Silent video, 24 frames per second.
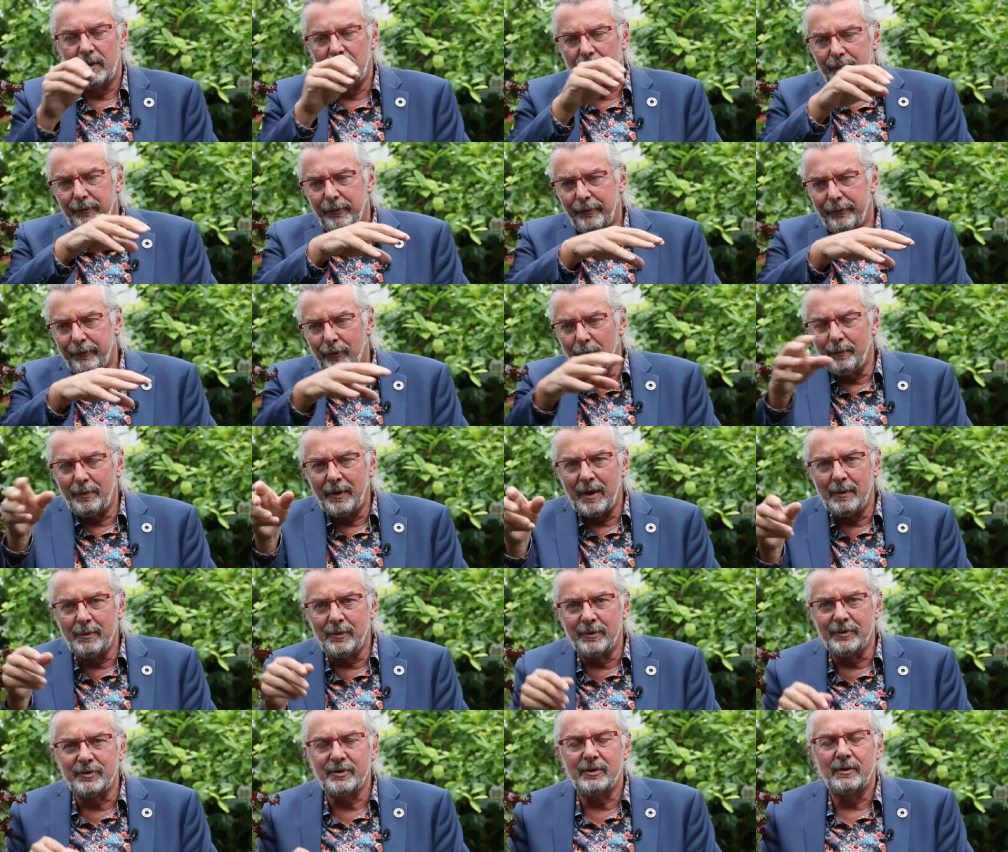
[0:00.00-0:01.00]
for four
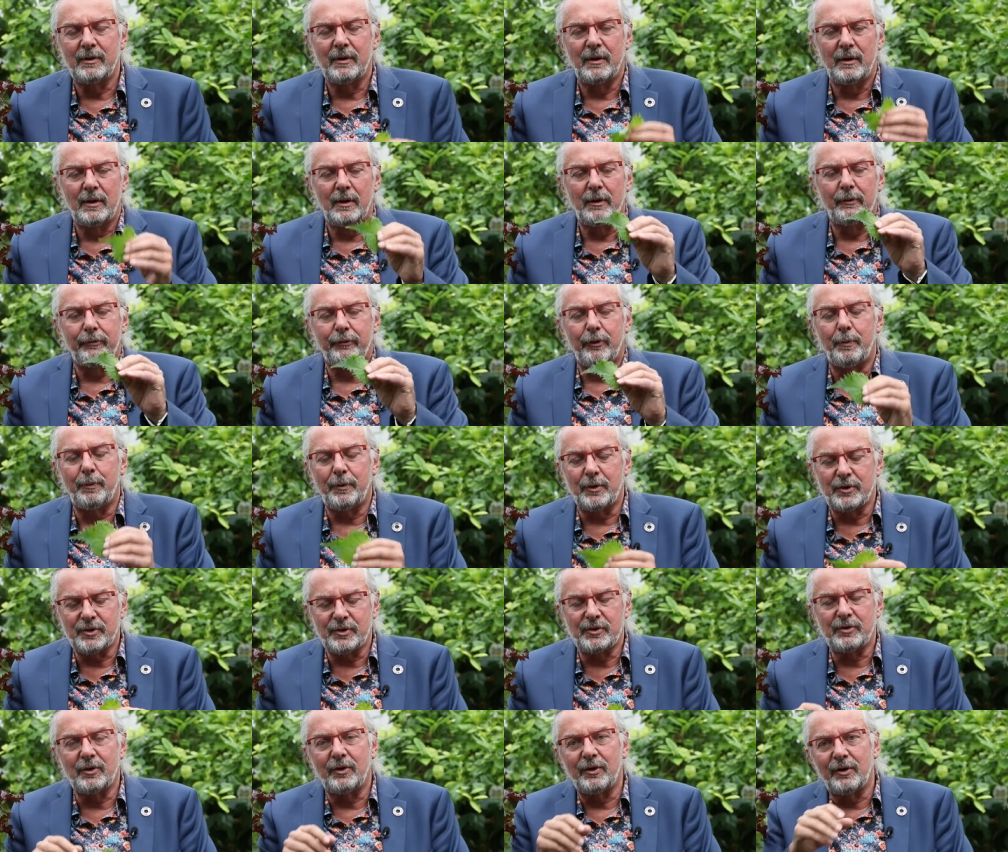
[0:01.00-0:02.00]
tables, four
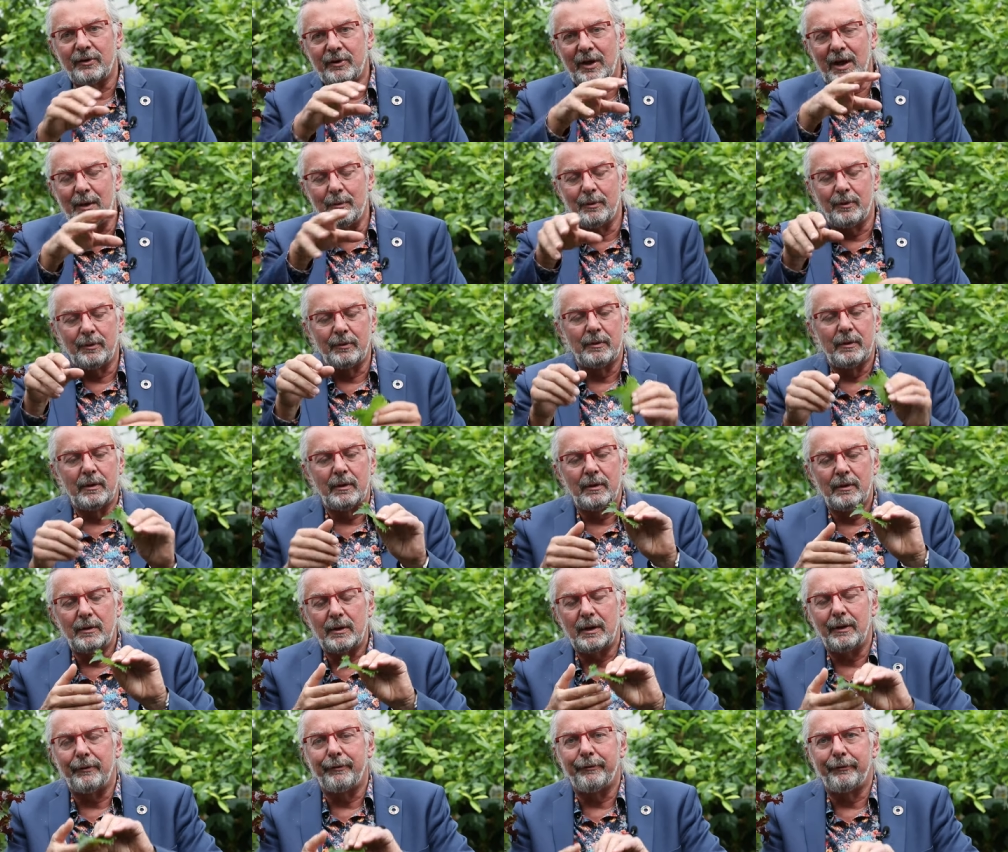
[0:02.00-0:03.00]
person on the table,
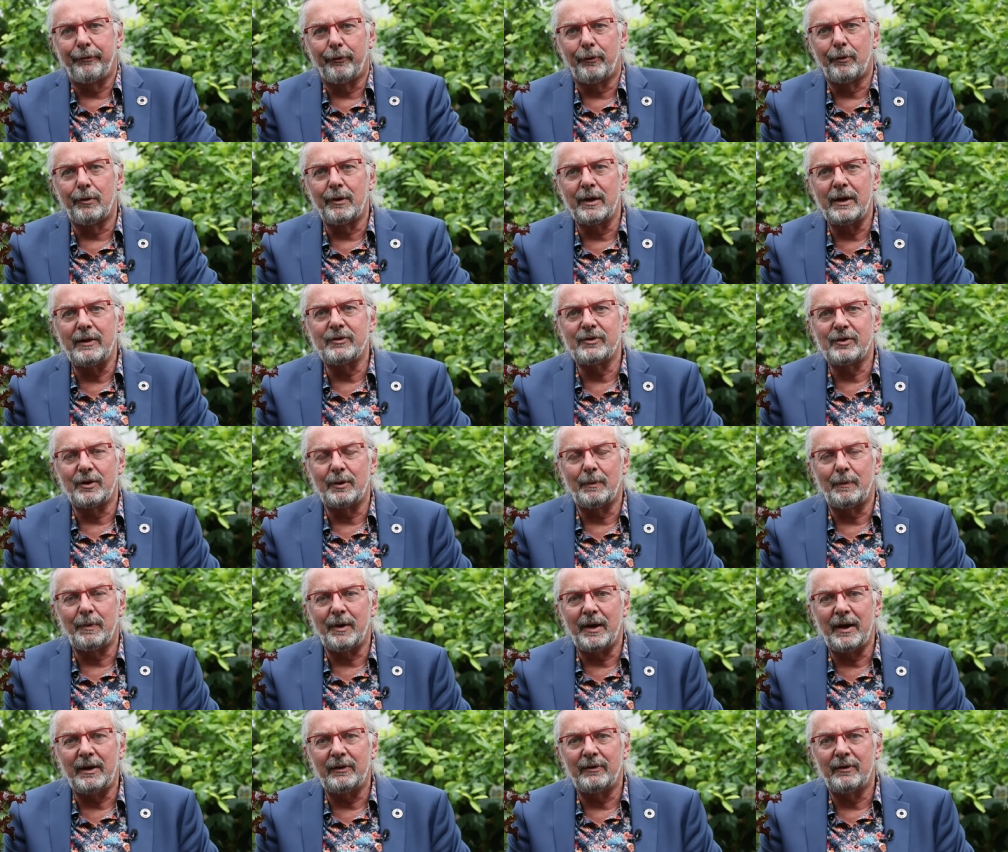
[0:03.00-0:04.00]
you have four leaves on the
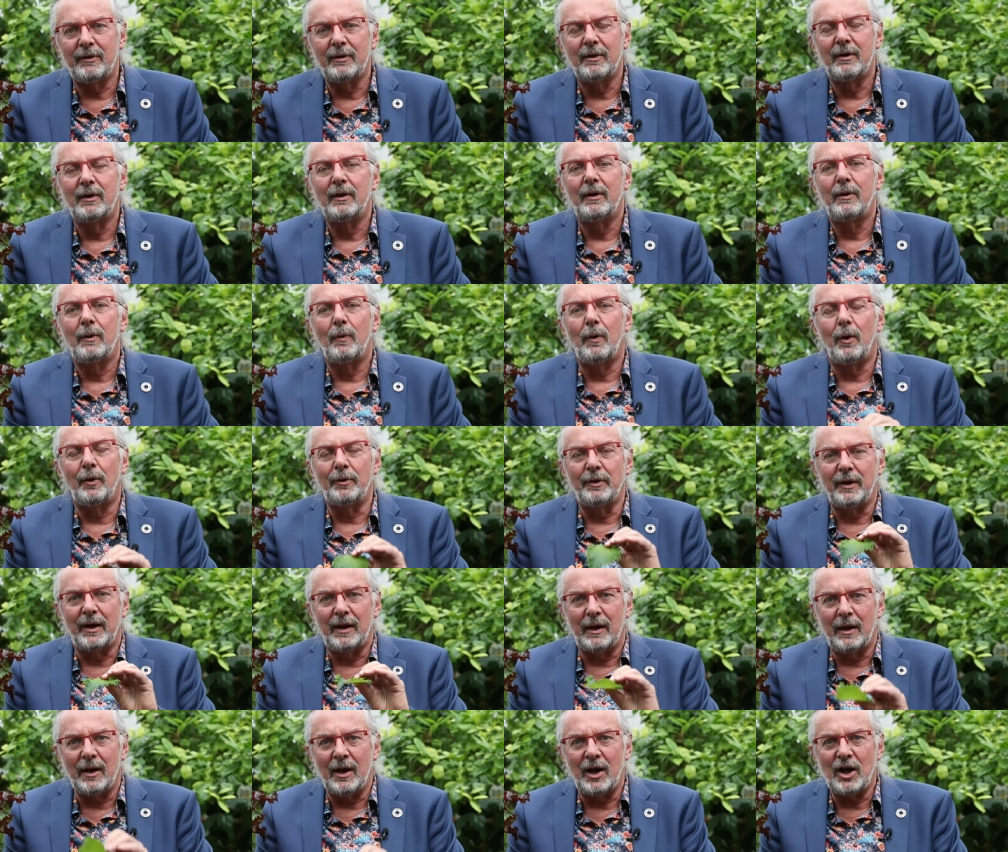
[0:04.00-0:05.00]
plate, on the
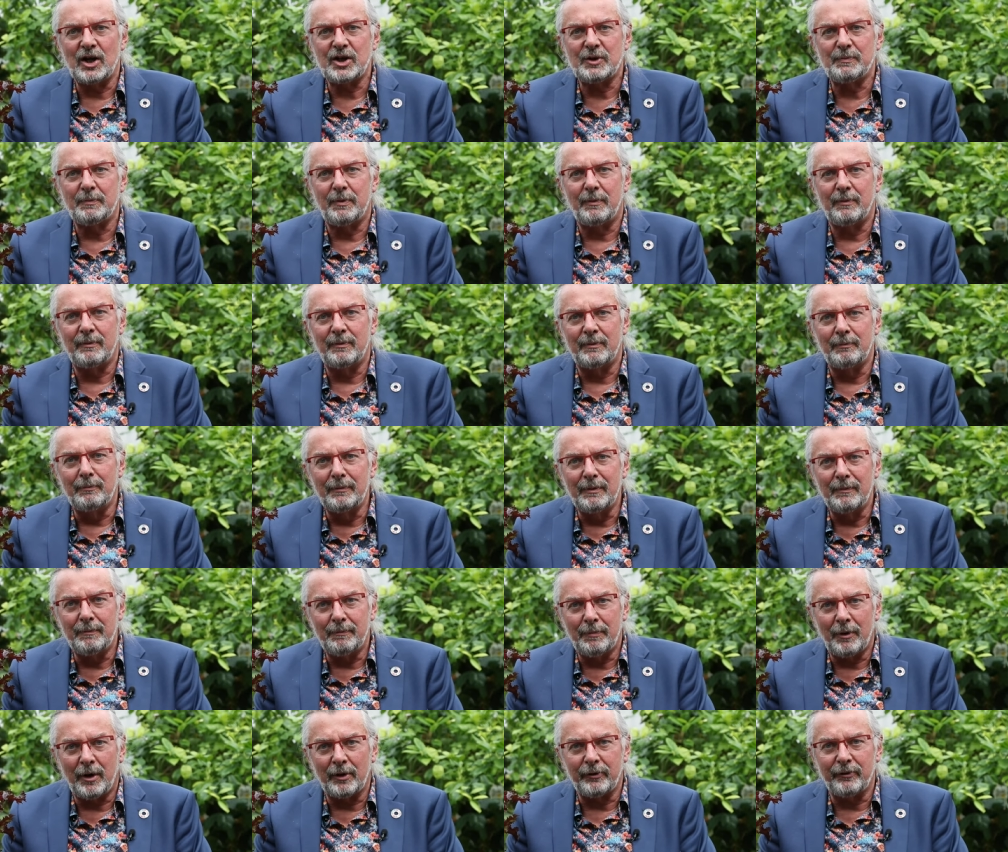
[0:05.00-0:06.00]
last
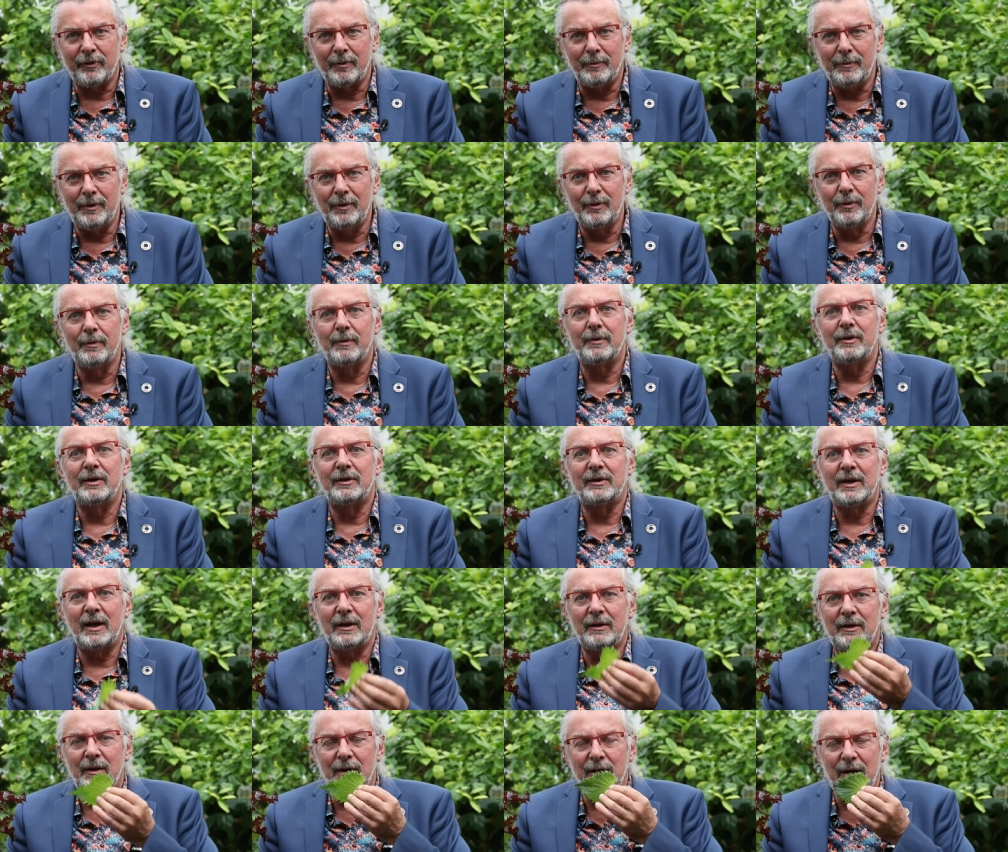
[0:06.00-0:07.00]
part of the meal, you
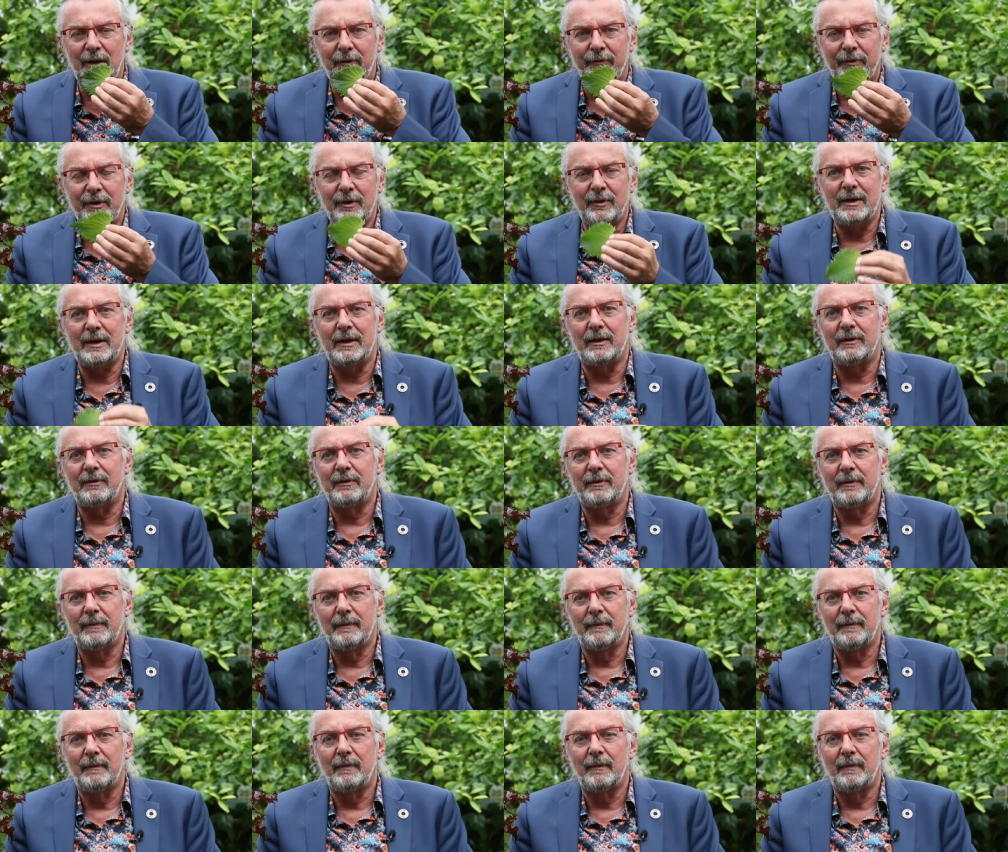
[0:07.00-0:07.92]
take the leaf and you eat it.